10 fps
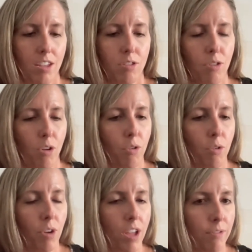
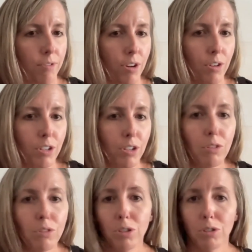So if you're on
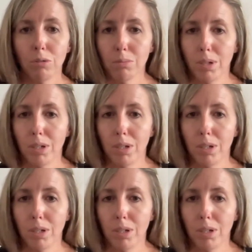YouTube,